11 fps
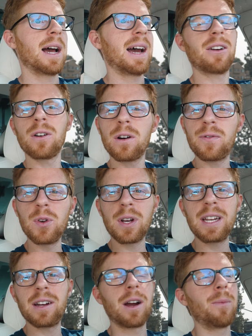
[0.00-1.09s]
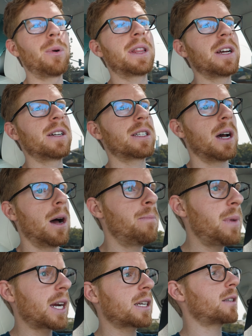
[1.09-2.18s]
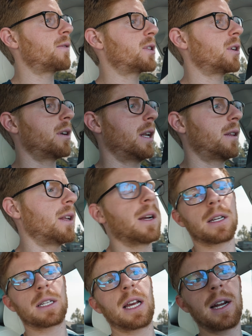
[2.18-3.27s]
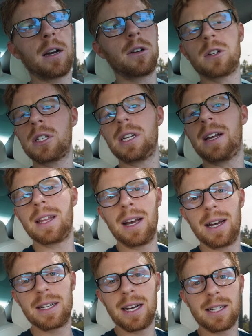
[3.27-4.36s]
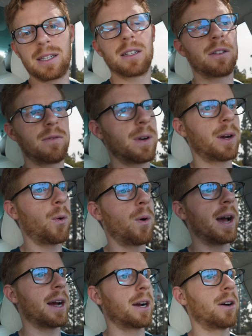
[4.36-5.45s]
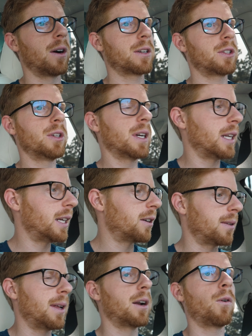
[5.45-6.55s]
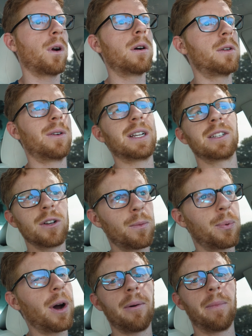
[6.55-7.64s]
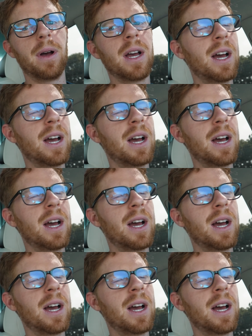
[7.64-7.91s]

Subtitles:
I don't know if you can hear it, but there's a mix of certain things. And I understand that a Tesla is a very quiet car, so you can hear a lot of road noise, no problem.